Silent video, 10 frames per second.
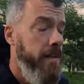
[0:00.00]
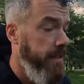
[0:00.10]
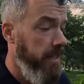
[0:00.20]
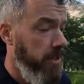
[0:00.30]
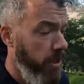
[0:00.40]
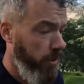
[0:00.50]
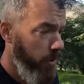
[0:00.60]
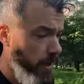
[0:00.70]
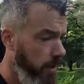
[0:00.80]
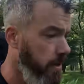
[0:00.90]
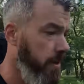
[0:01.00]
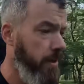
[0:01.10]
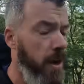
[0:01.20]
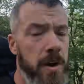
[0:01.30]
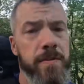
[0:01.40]
Day 2
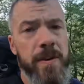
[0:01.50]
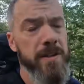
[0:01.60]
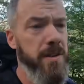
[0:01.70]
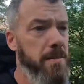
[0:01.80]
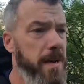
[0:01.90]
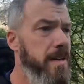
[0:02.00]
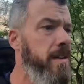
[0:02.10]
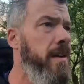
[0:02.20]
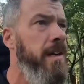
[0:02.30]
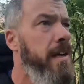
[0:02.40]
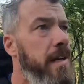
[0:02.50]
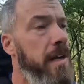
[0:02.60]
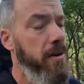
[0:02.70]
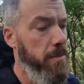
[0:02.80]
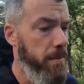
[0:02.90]
hopefully is going to be
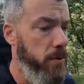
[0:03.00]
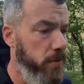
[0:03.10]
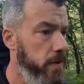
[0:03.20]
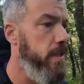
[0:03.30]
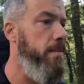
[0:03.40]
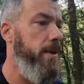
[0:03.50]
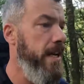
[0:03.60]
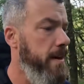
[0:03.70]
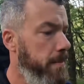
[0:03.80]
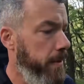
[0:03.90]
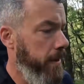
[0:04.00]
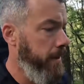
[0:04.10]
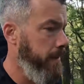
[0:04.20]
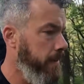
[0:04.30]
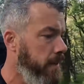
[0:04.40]
a little bit more of a summit camp,
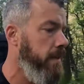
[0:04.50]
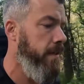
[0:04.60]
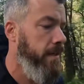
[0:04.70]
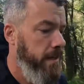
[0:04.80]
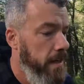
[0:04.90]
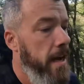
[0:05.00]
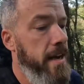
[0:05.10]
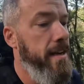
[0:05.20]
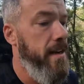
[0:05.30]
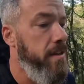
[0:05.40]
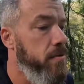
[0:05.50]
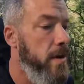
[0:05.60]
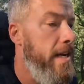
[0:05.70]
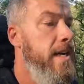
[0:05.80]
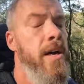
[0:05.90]
and day
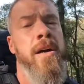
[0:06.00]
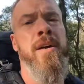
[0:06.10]
3